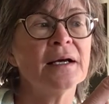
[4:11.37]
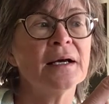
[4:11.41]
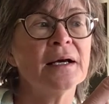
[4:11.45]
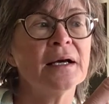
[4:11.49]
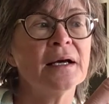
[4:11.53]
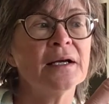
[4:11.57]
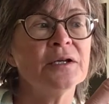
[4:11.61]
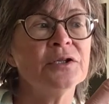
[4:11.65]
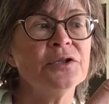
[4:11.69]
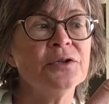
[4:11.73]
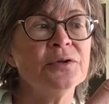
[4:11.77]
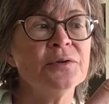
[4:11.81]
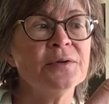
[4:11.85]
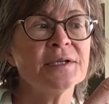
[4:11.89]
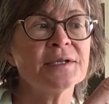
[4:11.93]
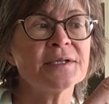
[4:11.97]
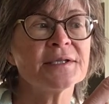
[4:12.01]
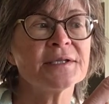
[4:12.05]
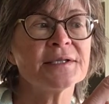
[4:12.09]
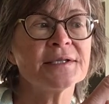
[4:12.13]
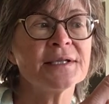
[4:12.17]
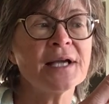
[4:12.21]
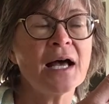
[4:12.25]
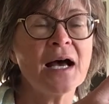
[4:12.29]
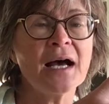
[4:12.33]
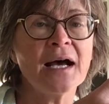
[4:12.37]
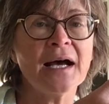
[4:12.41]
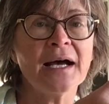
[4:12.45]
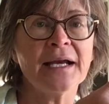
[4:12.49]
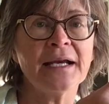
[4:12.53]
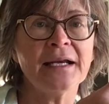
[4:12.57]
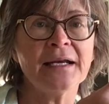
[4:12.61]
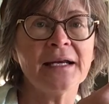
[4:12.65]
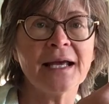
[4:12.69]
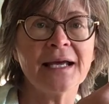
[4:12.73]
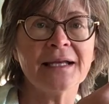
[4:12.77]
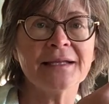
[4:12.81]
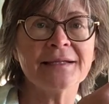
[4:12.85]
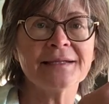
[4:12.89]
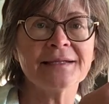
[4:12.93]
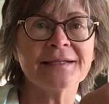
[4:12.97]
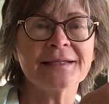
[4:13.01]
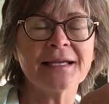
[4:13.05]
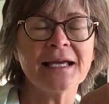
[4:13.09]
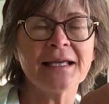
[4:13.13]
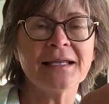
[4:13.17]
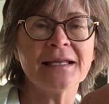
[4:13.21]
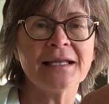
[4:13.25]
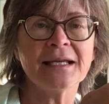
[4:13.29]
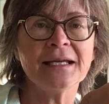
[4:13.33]
do the sign and
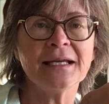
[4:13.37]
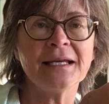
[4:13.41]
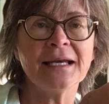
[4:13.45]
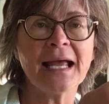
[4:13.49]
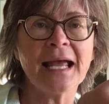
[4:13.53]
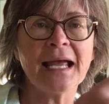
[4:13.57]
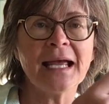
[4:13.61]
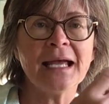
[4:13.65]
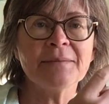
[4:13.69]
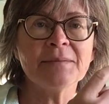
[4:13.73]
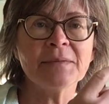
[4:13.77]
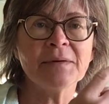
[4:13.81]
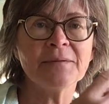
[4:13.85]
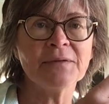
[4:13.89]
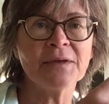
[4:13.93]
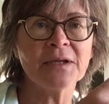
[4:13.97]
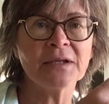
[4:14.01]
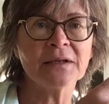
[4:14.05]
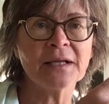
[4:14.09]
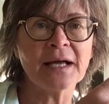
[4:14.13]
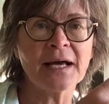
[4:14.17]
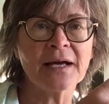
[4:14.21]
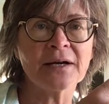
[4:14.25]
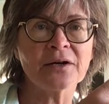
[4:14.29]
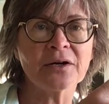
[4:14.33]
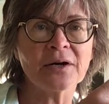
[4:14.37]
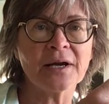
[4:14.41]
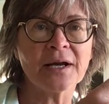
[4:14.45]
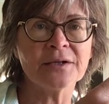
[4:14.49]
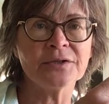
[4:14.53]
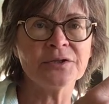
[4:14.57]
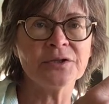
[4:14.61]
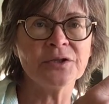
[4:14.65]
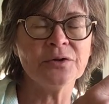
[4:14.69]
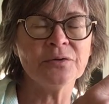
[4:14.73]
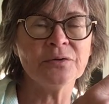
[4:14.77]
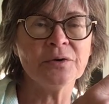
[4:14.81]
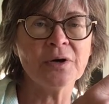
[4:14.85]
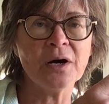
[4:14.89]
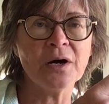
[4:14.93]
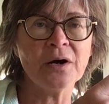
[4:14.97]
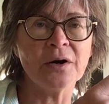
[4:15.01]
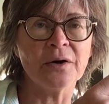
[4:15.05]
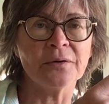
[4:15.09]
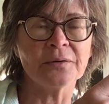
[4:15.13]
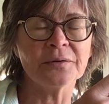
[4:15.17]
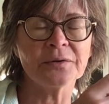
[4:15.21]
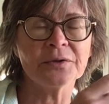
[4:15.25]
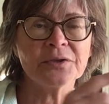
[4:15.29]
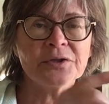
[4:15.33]
say the name of the letter as you
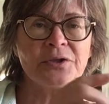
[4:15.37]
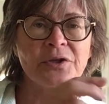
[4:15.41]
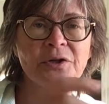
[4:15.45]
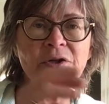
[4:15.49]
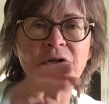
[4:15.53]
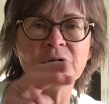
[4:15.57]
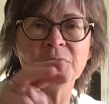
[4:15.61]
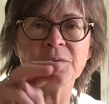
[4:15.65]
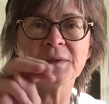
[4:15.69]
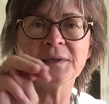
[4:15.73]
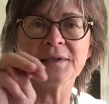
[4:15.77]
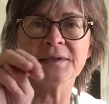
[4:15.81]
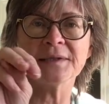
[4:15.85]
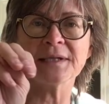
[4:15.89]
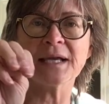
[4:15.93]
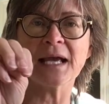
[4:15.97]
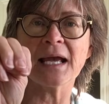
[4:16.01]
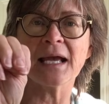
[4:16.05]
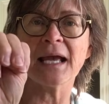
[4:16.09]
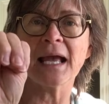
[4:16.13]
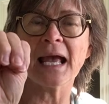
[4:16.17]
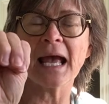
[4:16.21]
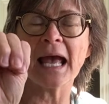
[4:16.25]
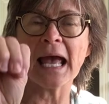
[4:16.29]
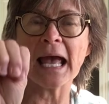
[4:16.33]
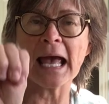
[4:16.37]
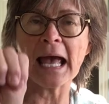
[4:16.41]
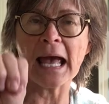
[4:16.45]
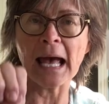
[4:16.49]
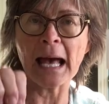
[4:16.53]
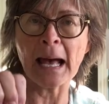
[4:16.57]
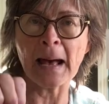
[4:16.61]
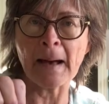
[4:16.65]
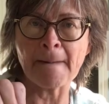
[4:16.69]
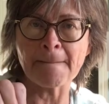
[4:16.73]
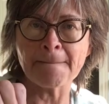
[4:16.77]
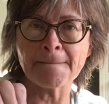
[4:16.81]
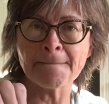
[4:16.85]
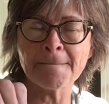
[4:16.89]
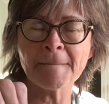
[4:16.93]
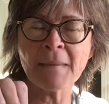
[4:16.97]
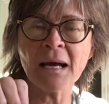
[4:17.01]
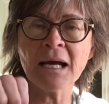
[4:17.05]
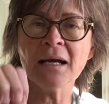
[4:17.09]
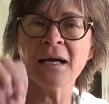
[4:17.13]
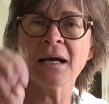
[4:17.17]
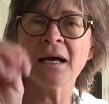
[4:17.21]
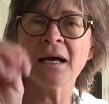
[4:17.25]
go. So you would say M-O-M